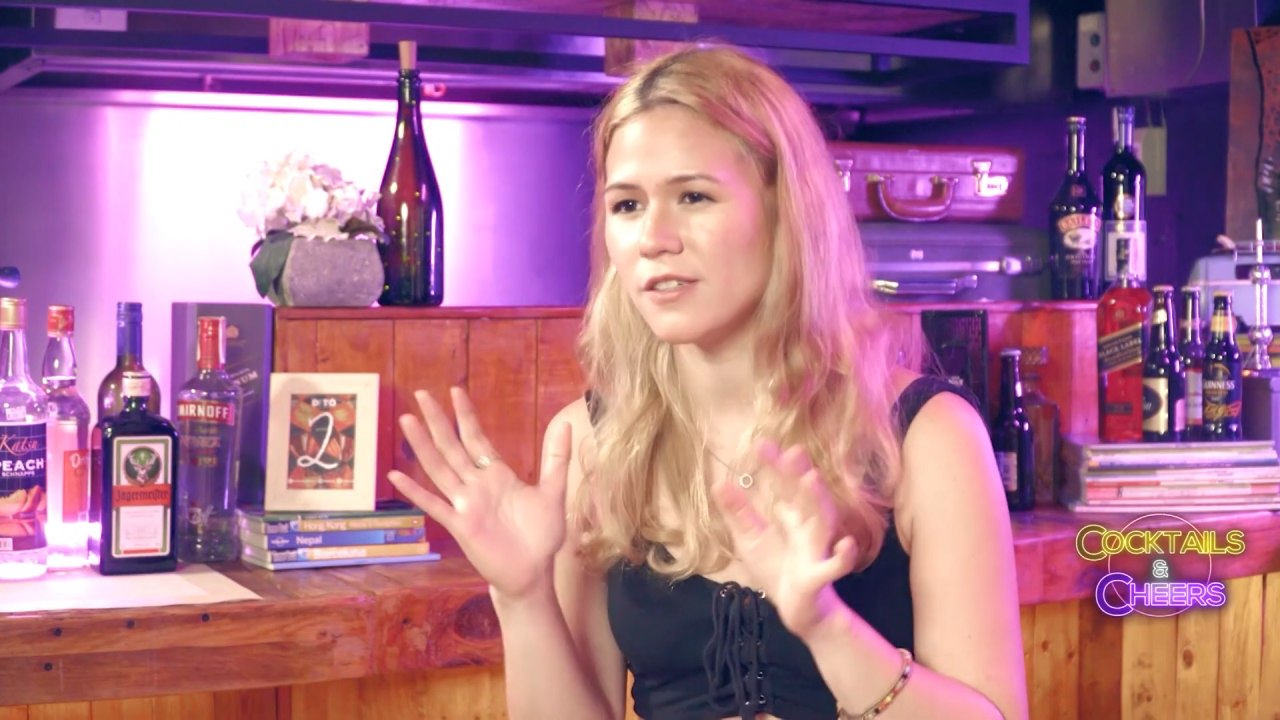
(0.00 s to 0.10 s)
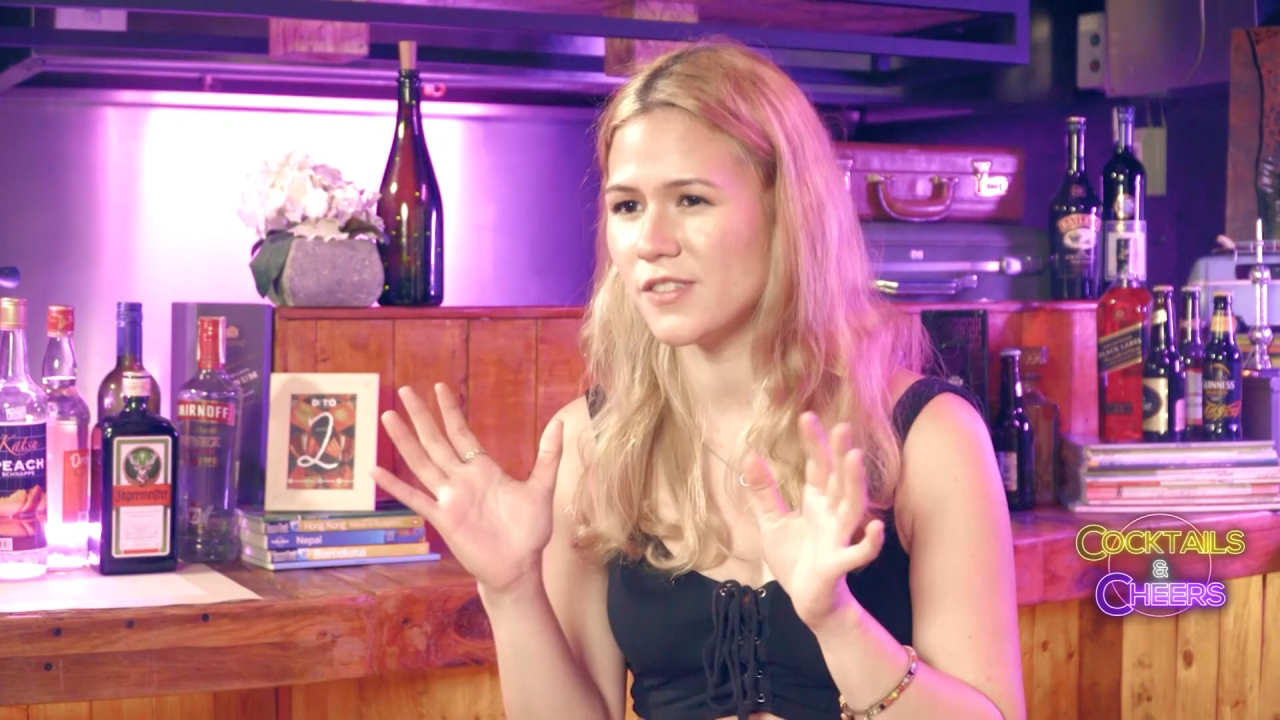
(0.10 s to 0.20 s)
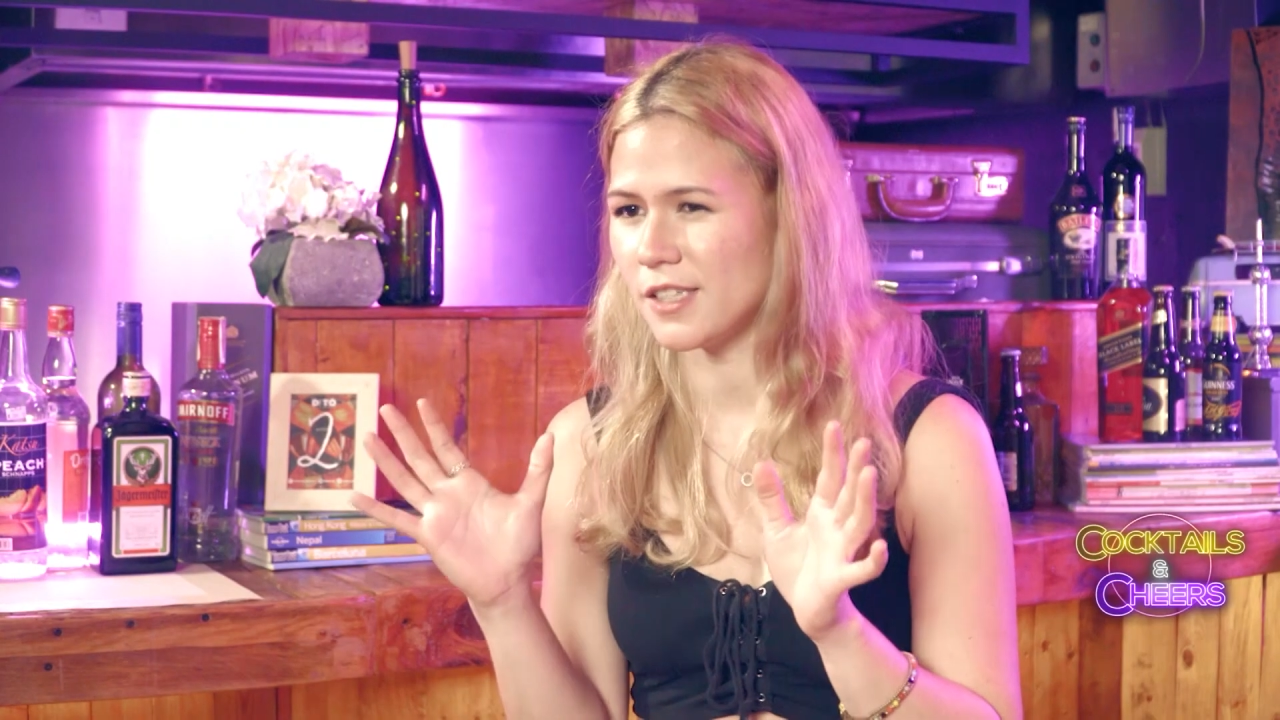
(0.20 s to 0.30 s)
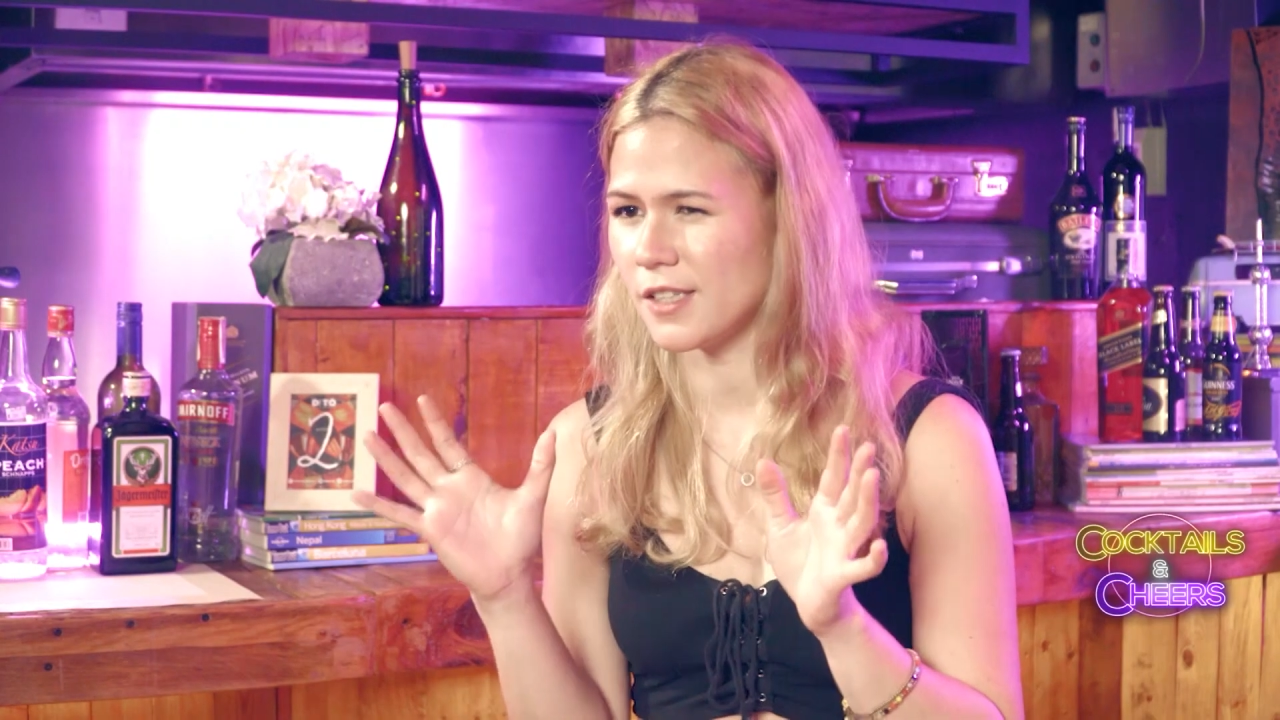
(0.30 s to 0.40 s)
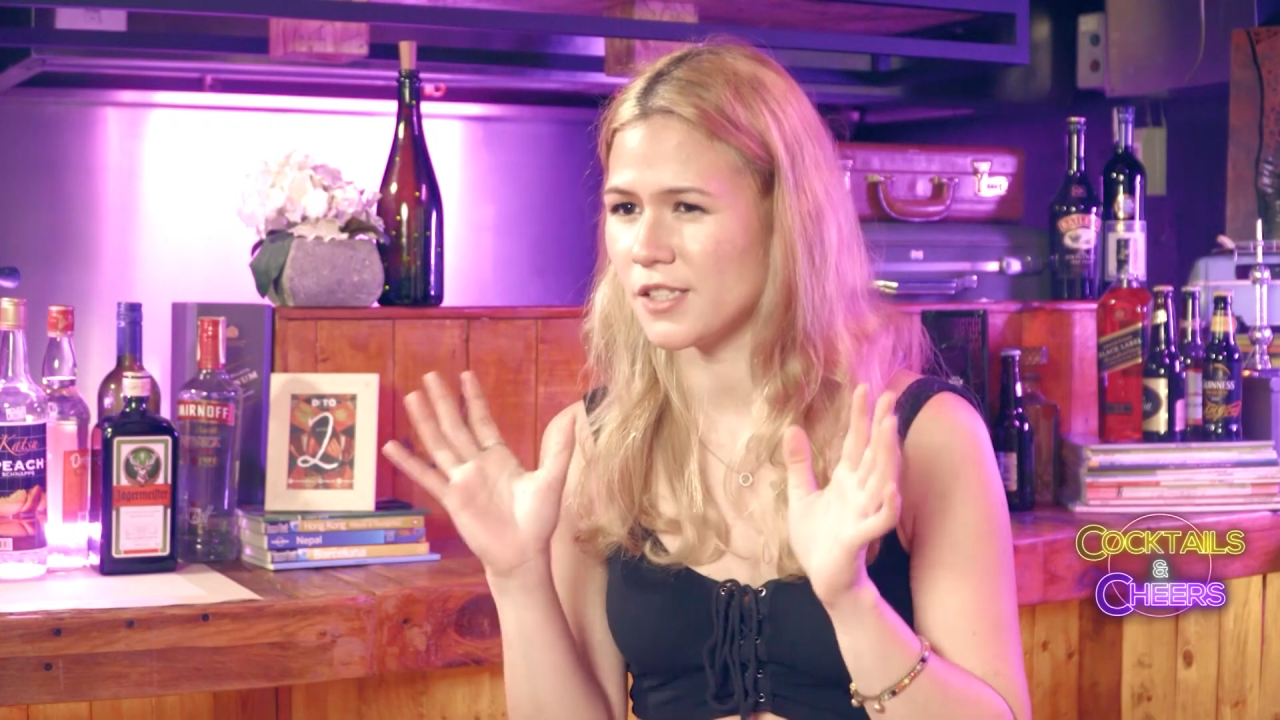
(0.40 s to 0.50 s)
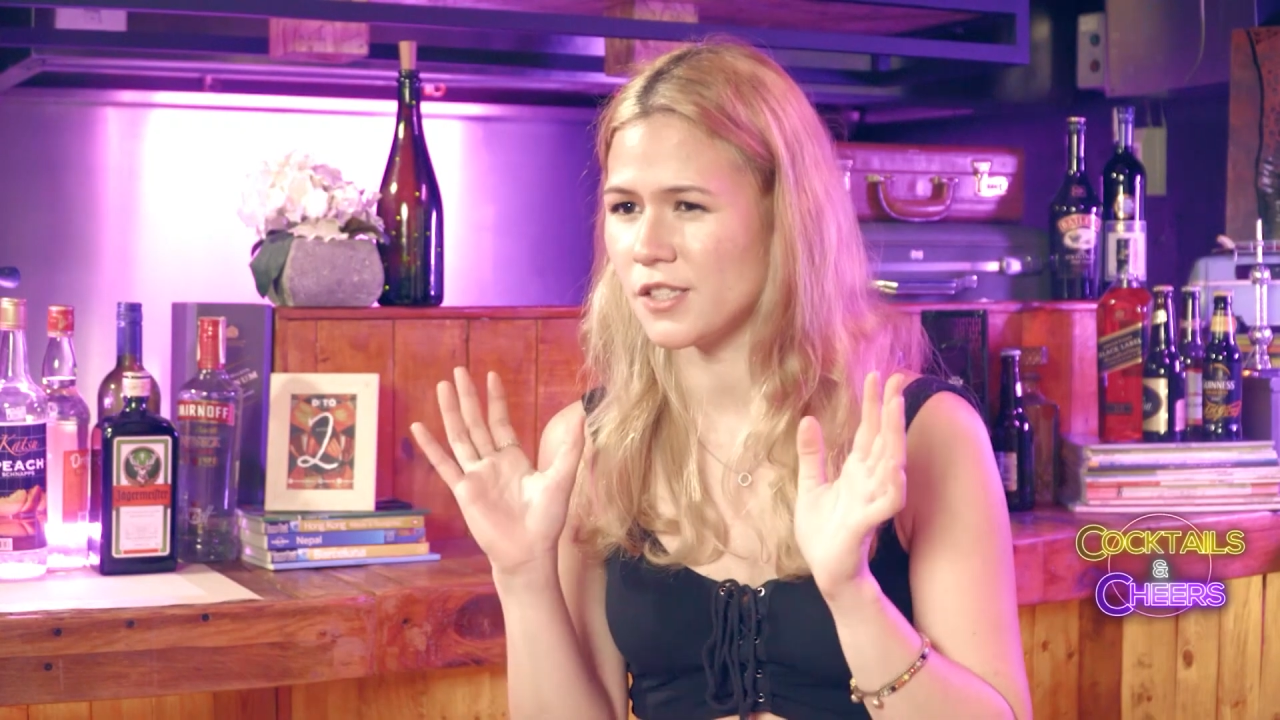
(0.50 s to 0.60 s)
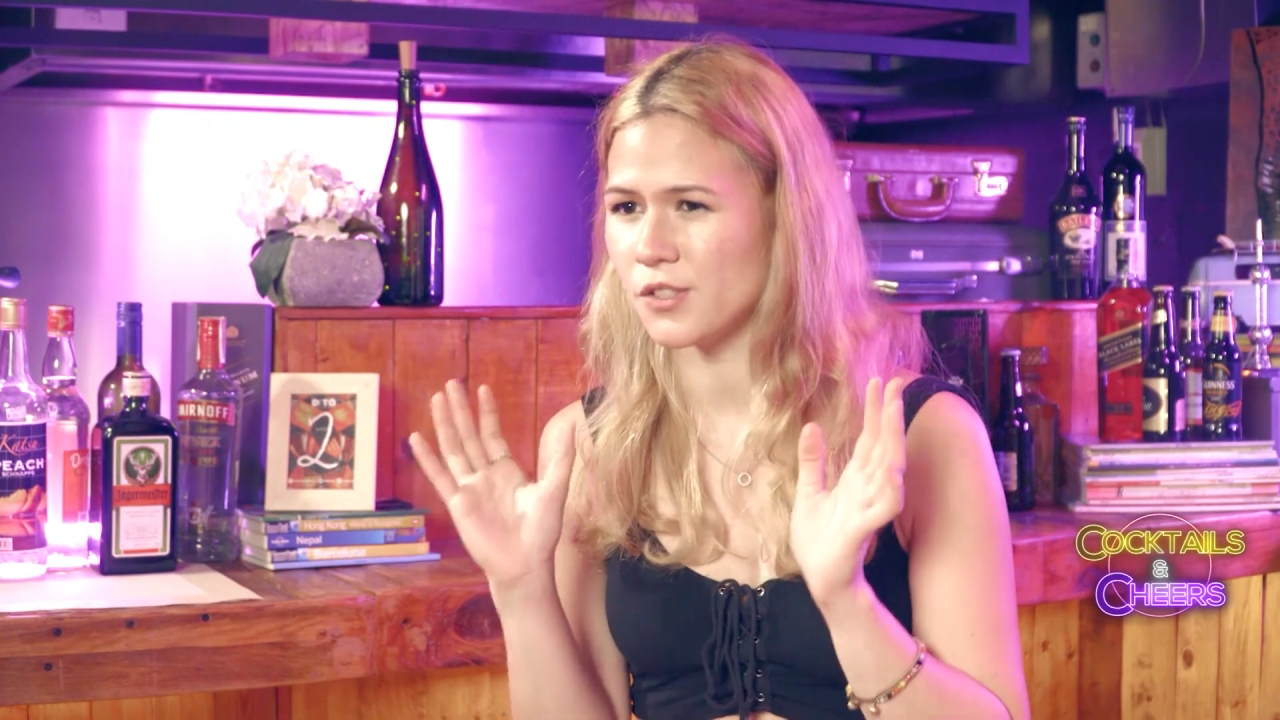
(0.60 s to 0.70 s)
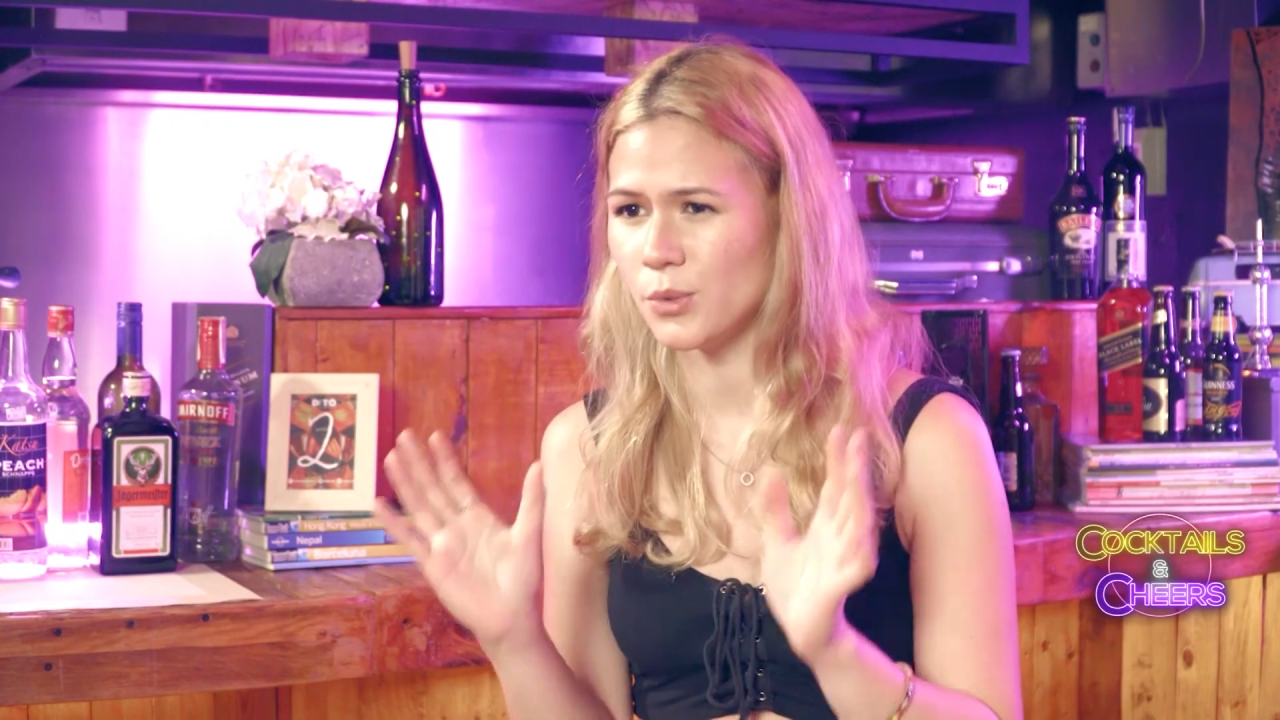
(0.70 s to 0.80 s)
gives it its